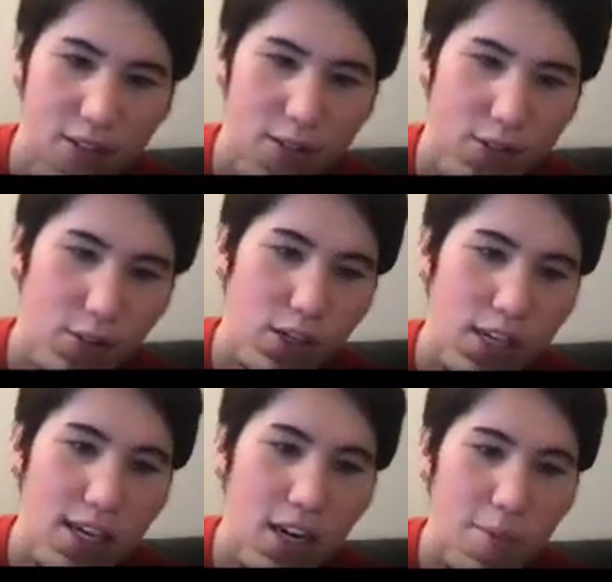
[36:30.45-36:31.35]
So
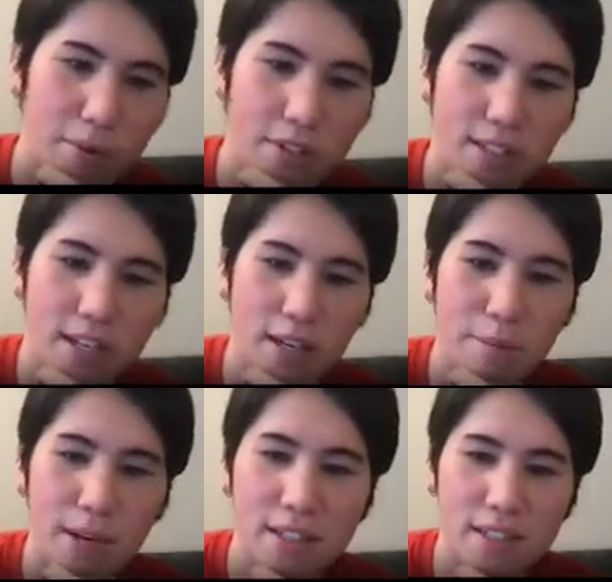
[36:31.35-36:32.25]
looking at our percent
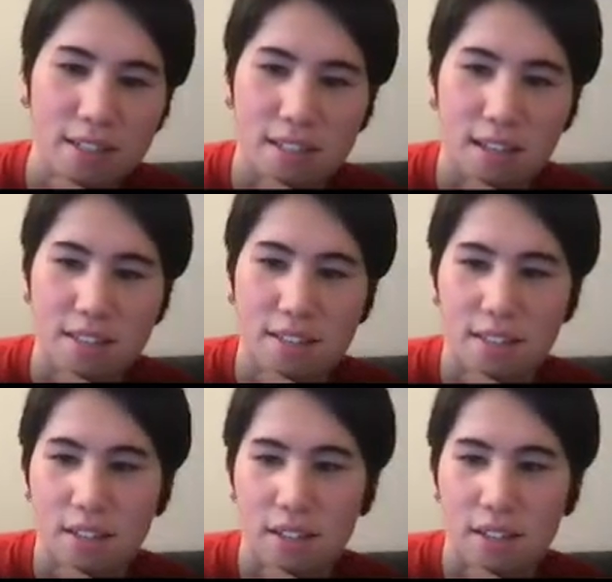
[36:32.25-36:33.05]
abundances,